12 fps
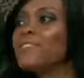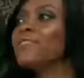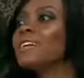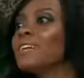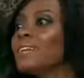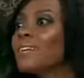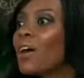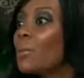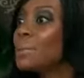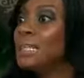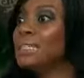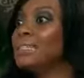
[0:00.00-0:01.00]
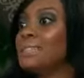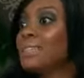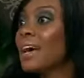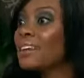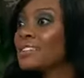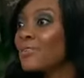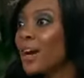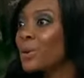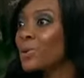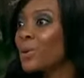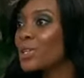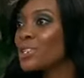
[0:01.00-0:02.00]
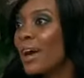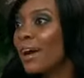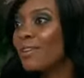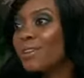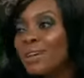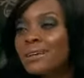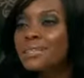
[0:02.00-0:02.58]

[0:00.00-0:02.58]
never completely satisfied with what you have.